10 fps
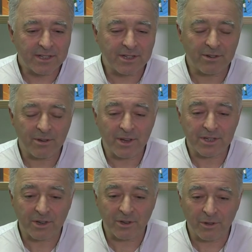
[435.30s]
to a
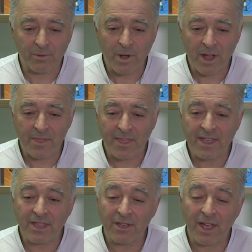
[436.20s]
school where
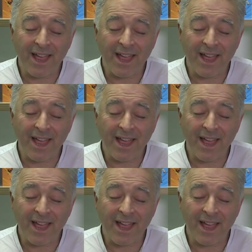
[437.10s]
they,